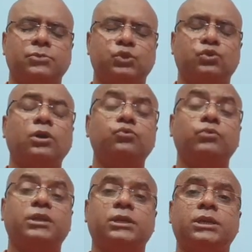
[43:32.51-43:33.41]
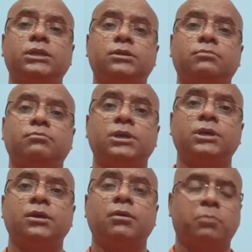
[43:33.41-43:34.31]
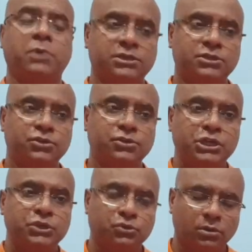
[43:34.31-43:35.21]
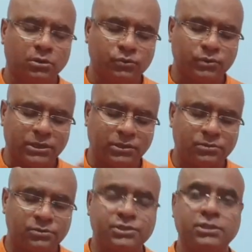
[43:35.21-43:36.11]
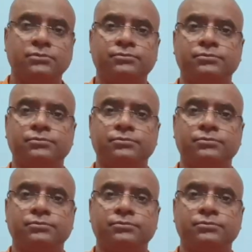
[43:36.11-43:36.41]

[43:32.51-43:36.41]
to conquer a kingdom. But to conquer yourself,